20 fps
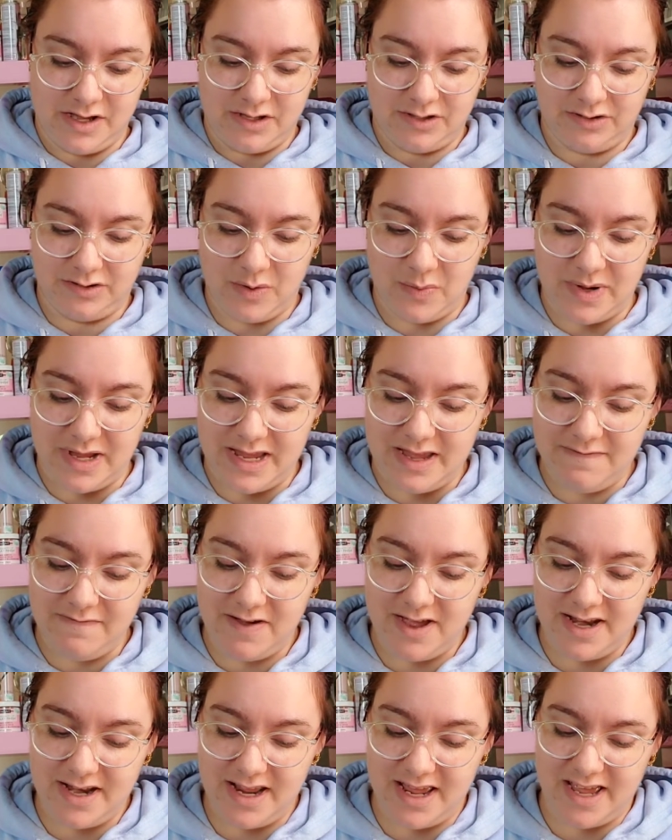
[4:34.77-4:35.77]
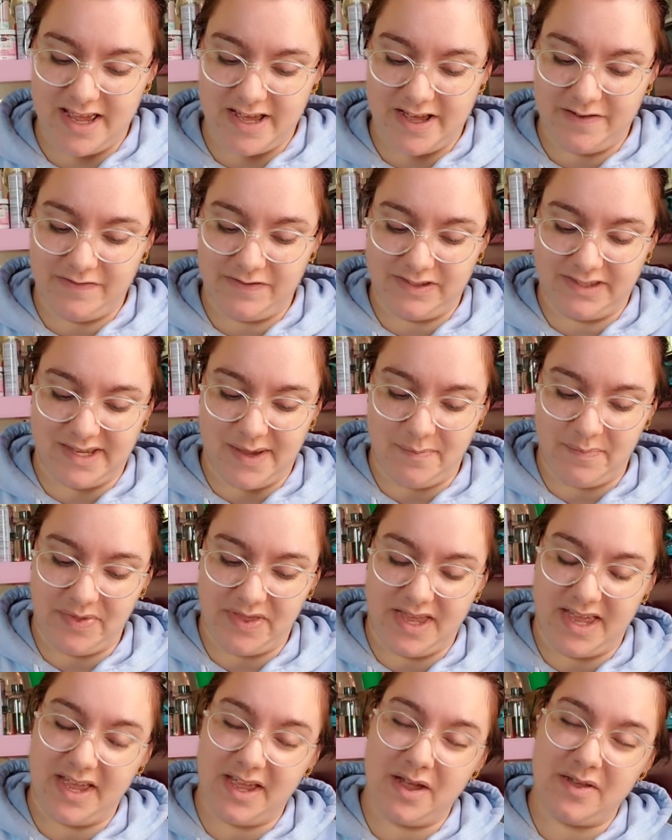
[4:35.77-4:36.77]
So even if
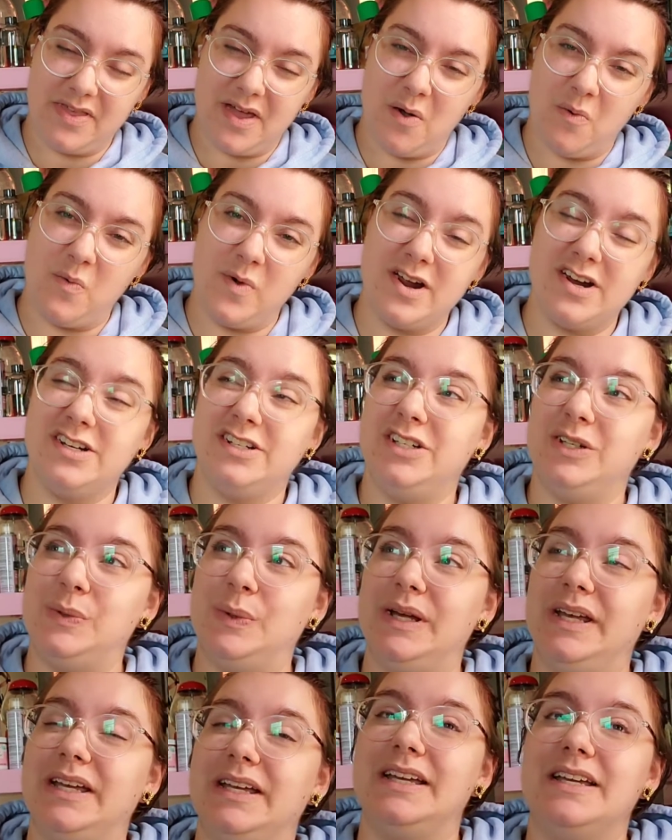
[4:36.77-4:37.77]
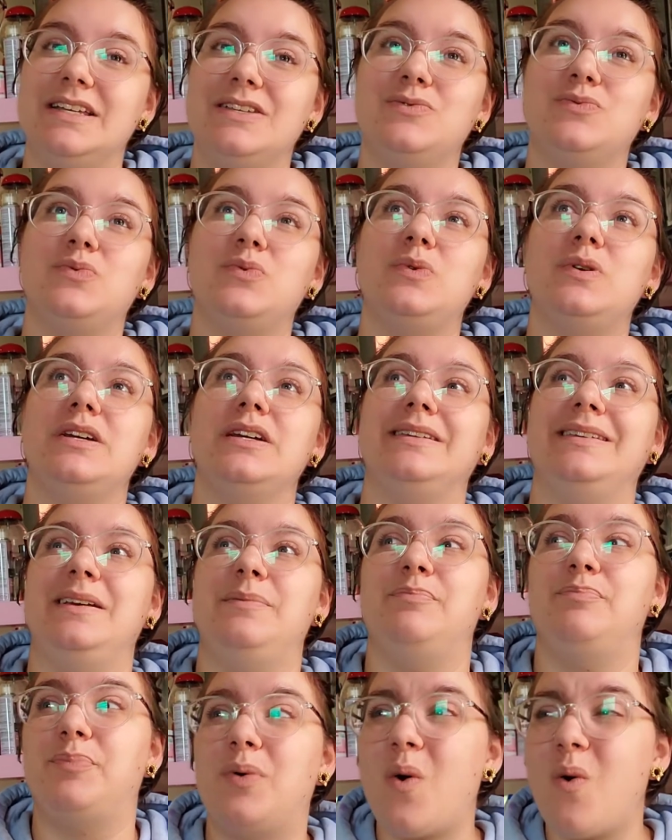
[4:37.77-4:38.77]
something that we're doing is really
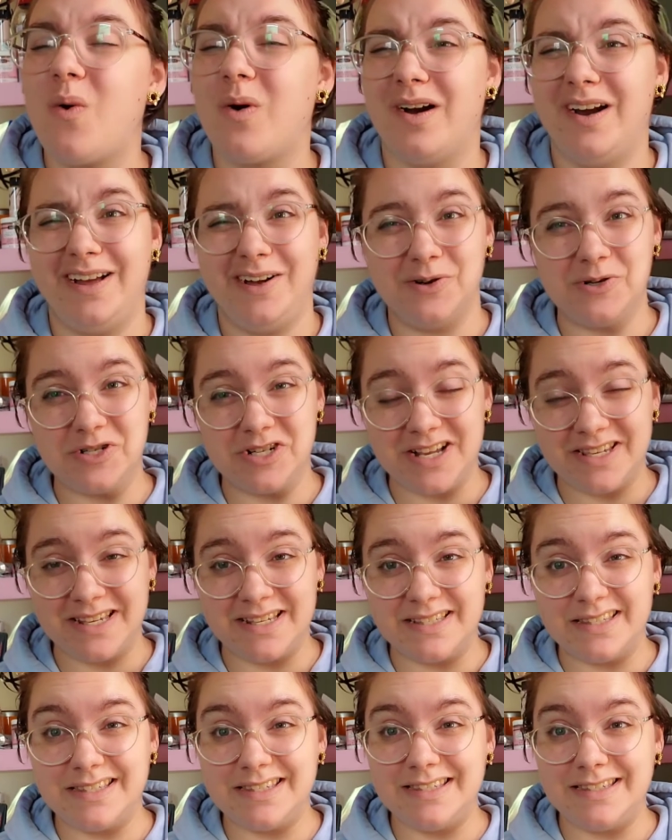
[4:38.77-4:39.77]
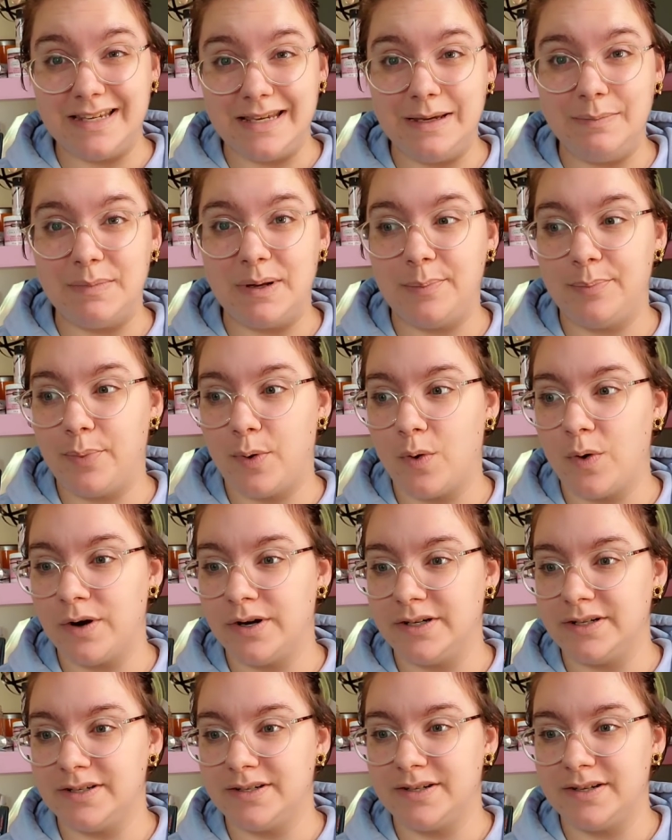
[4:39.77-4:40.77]
boring or doesn't seem
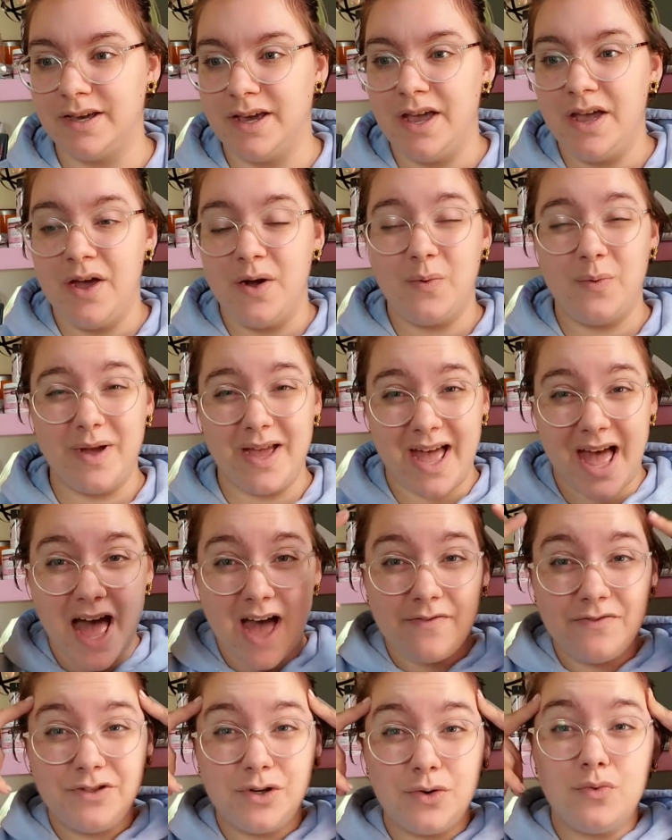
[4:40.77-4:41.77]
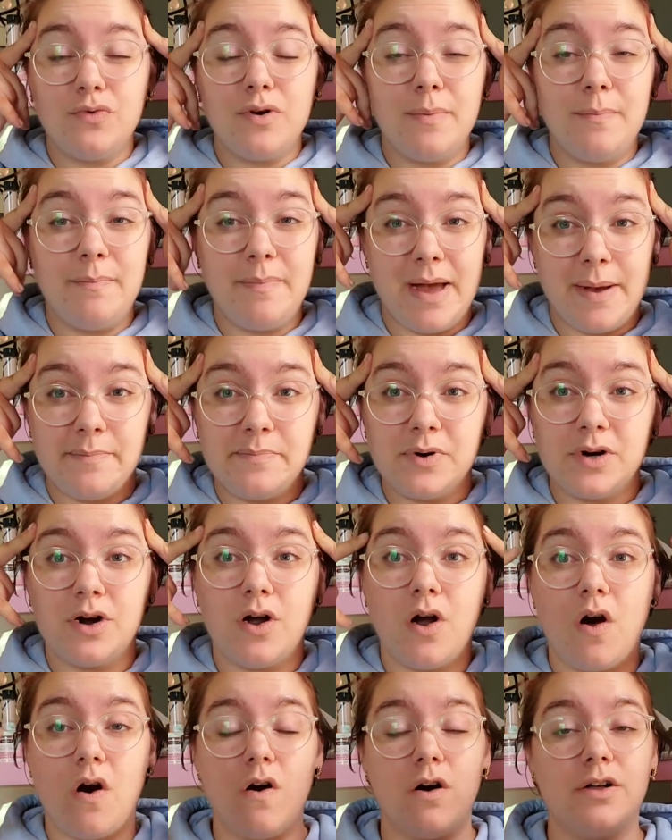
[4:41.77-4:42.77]
important, we have to
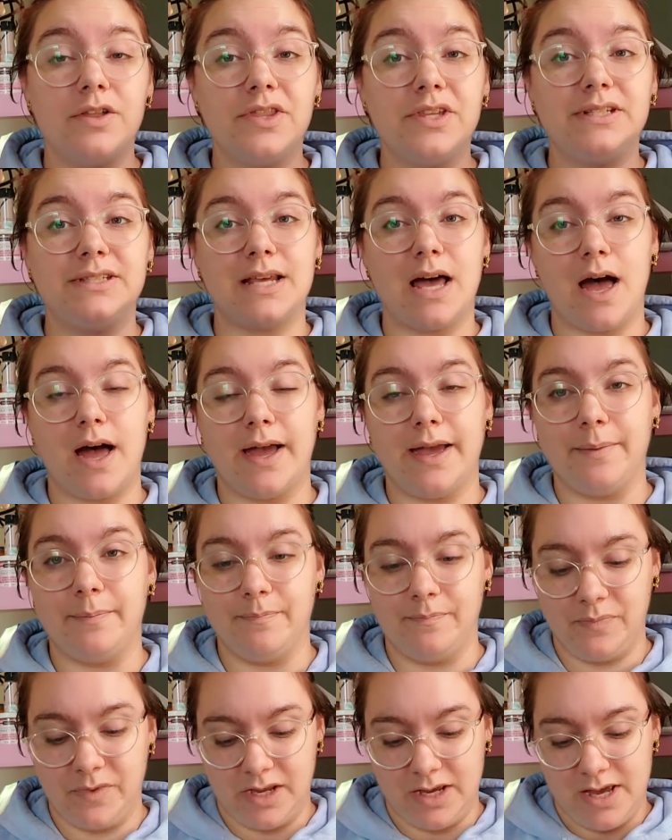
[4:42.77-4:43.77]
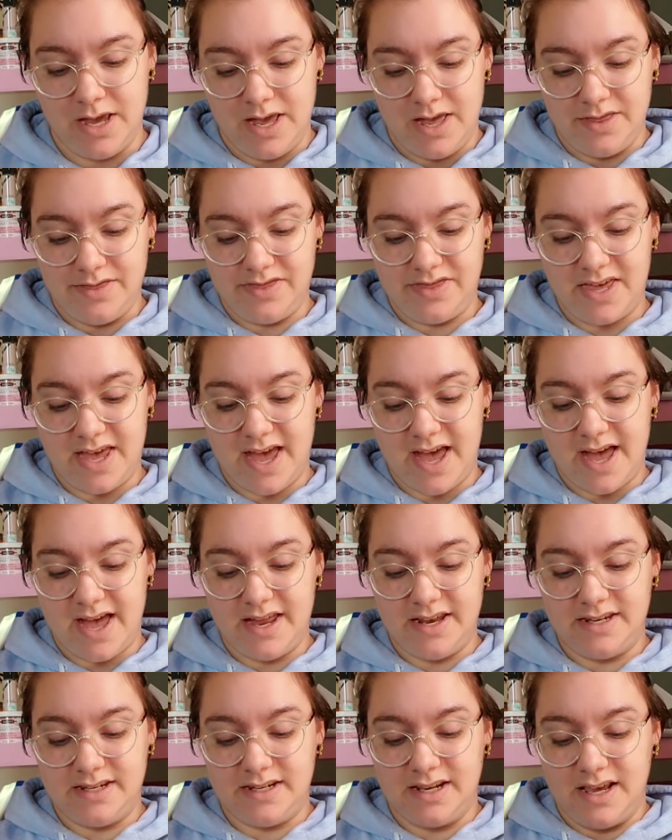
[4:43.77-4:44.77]
remember all the time
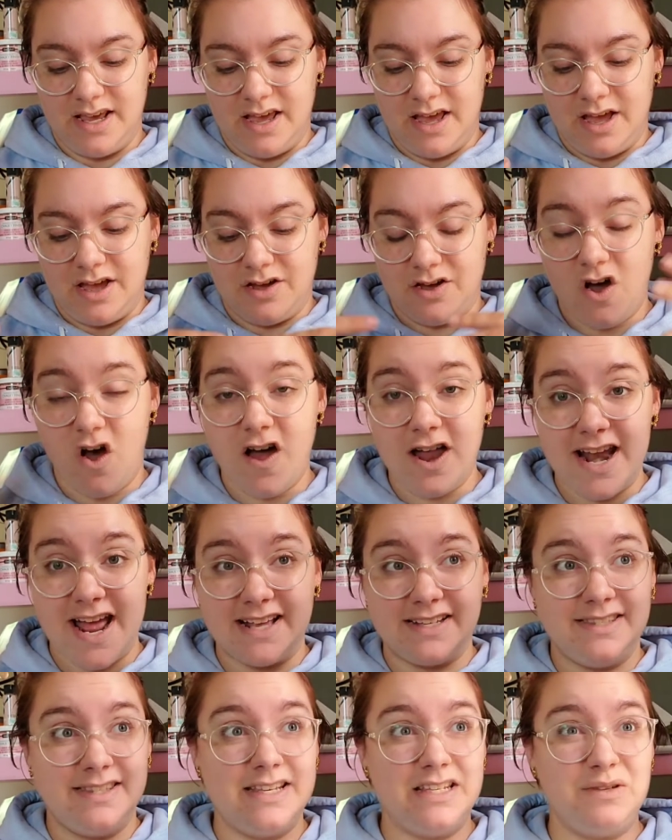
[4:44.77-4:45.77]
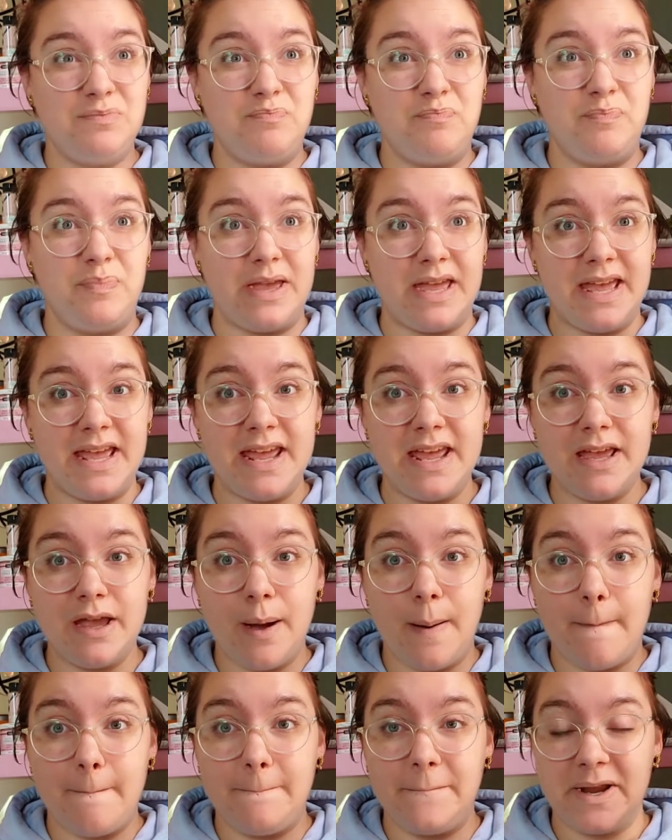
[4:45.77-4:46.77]
that God has this
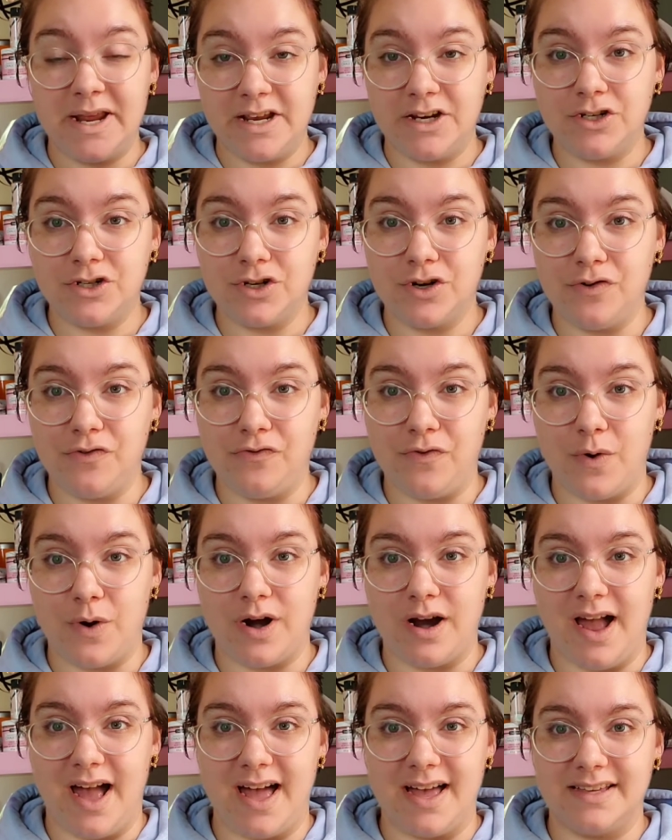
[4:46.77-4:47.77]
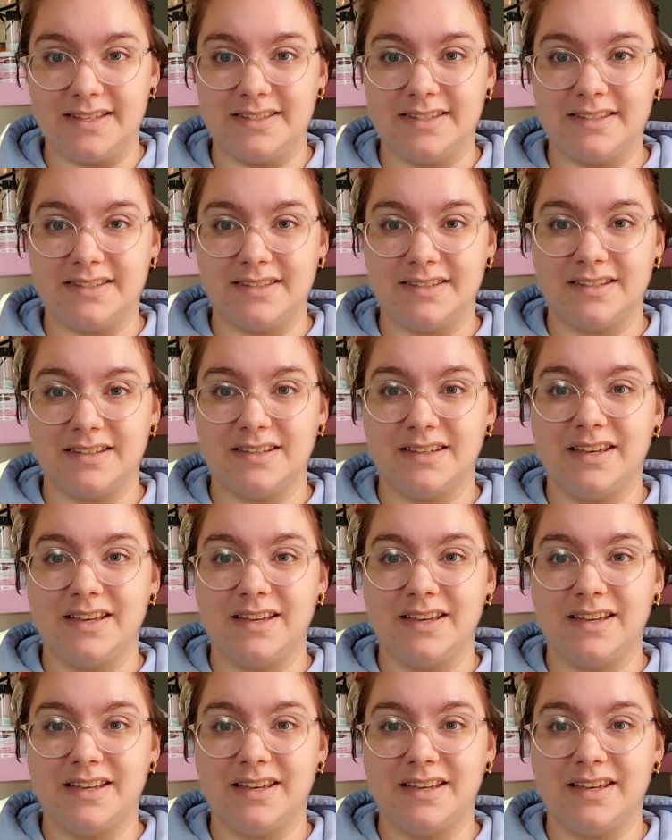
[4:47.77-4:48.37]
big picture for us.